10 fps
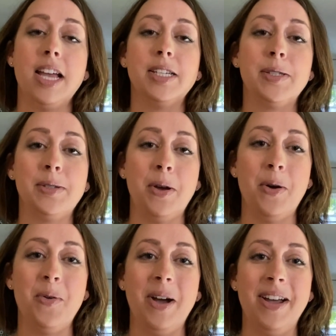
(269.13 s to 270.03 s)

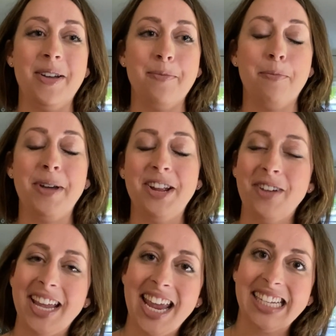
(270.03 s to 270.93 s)
So, but if
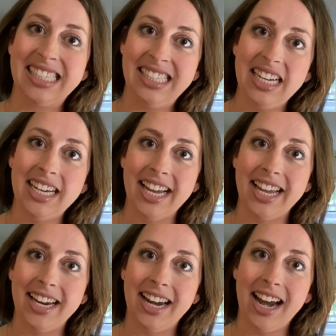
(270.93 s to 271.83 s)
I can't see
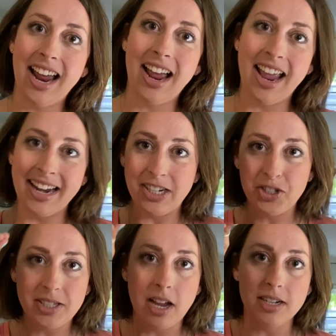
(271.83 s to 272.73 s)
it and I
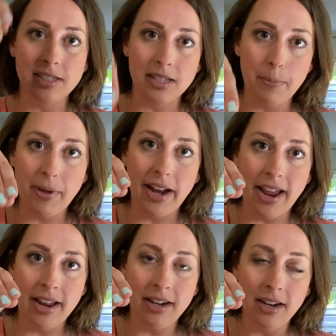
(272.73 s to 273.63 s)
just kind of slip it
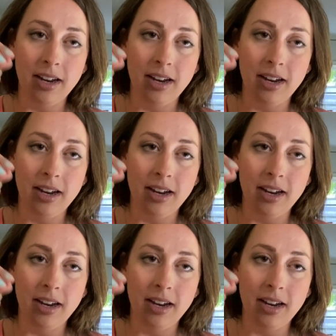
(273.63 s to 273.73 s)
in,